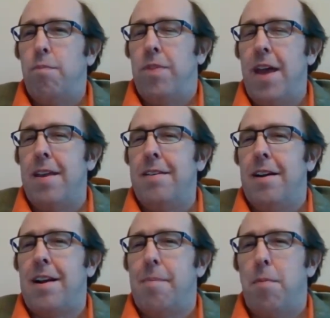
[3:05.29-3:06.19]
Then
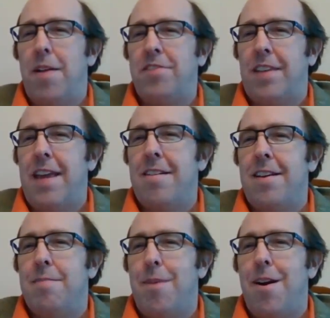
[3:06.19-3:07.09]
a couple months later,
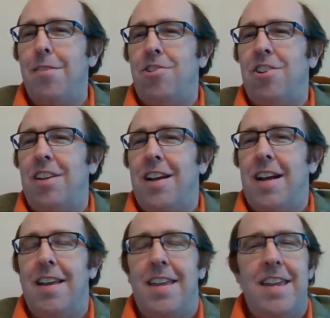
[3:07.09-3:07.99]
in March,
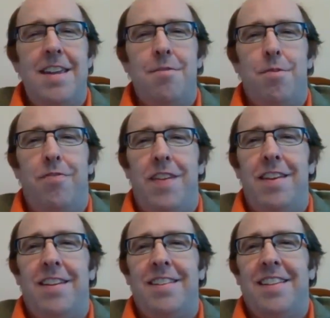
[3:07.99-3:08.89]
he
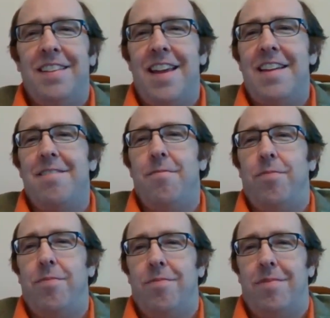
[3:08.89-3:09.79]
revealed that
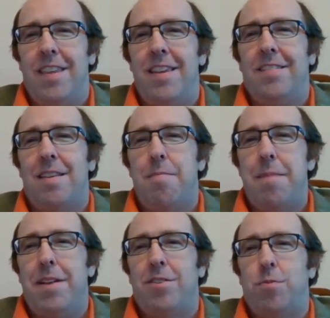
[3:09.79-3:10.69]
these
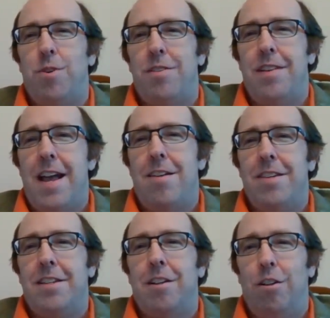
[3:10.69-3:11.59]
amendments would now
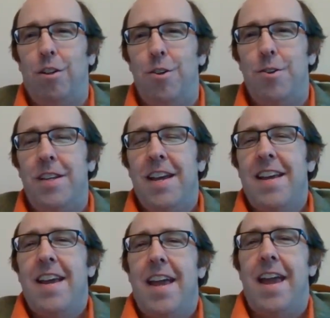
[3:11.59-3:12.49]
include
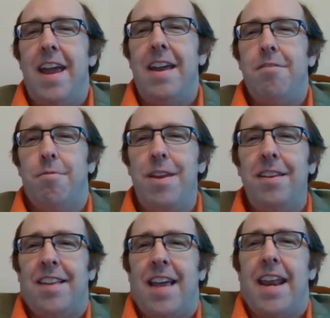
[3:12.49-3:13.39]
a
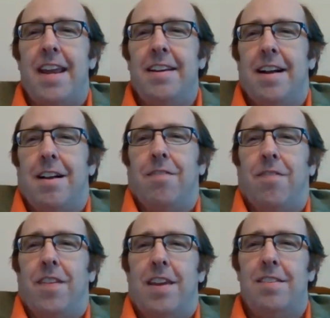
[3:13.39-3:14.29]
resetting
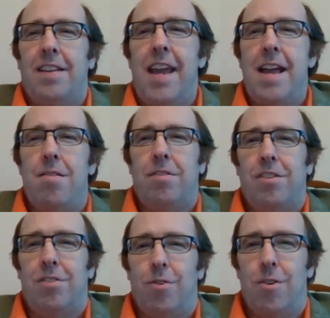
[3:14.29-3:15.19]
of his count
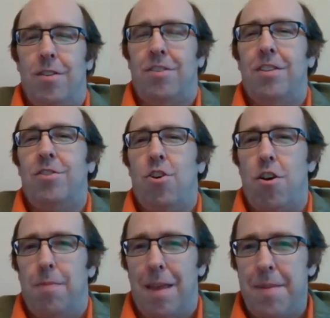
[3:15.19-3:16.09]
towards his
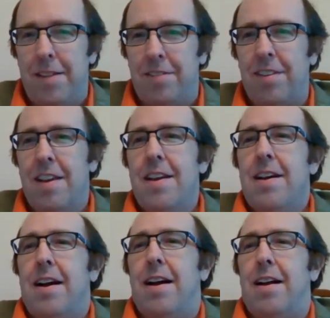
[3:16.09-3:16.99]
term limits.
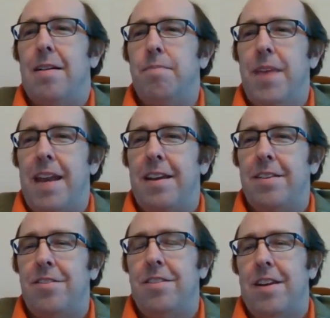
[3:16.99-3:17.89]
That
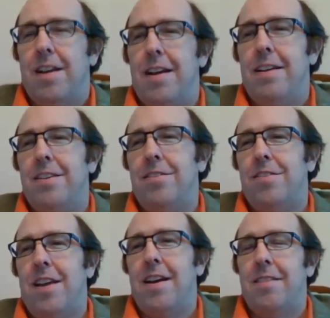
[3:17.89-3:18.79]
is,
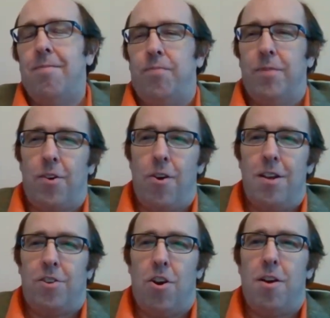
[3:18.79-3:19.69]
his
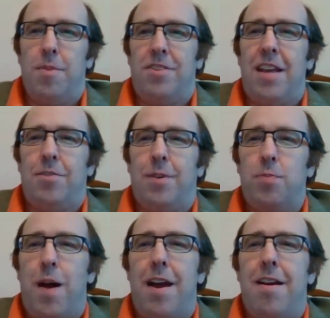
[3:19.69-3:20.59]
current term is set to
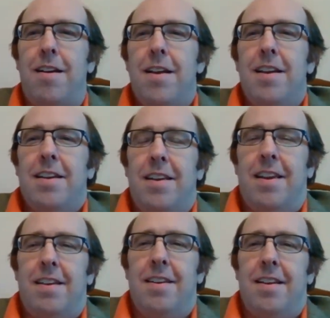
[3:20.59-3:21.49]
expire
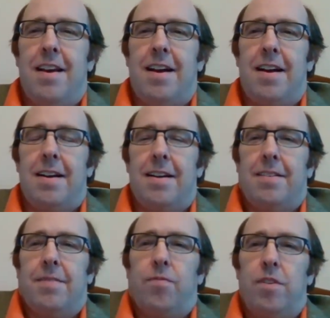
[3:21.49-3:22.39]
in
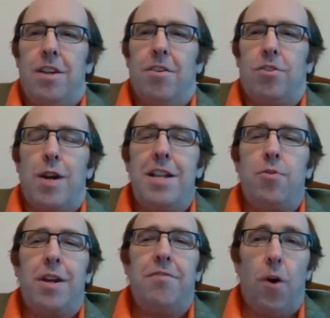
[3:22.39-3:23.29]
the year
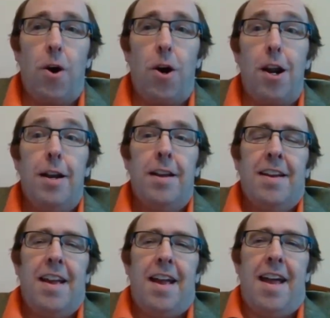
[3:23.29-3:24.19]
2024.
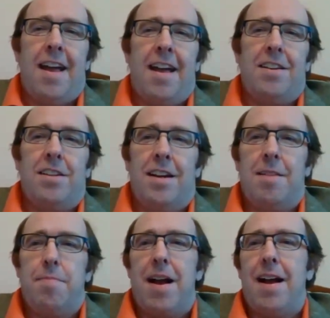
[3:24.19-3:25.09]
And
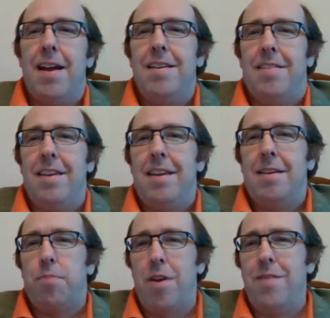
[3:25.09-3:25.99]
by
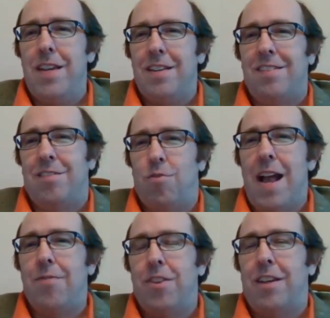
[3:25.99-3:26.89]
the previous
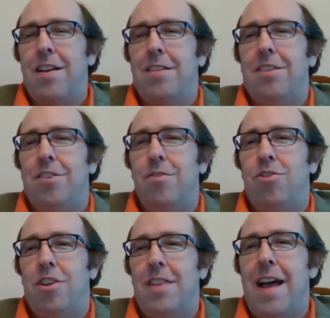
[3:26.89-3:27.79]
draft of the
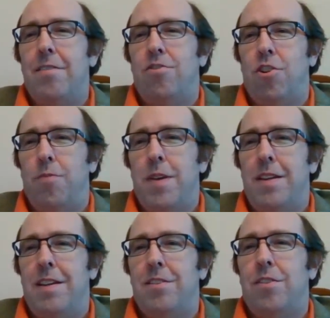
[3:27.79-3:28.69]
Constitution, that should have
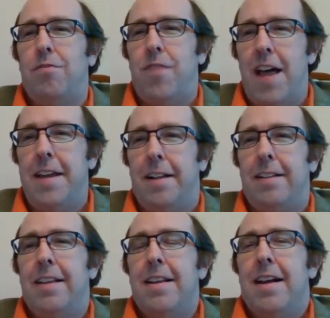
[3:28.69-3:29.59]
been his
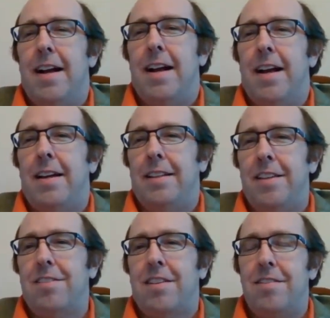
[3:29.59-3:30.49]
final, at
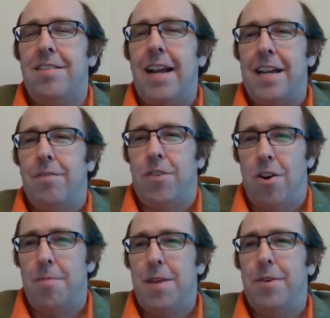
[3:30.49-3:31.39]
least consecutive
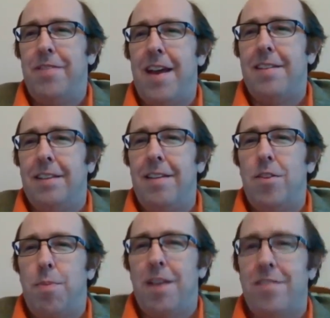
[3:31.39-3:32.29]
term. He would have had to
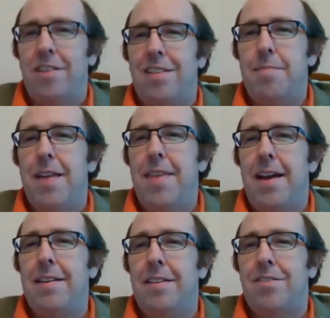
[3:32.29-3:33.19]
leave the presidency by then.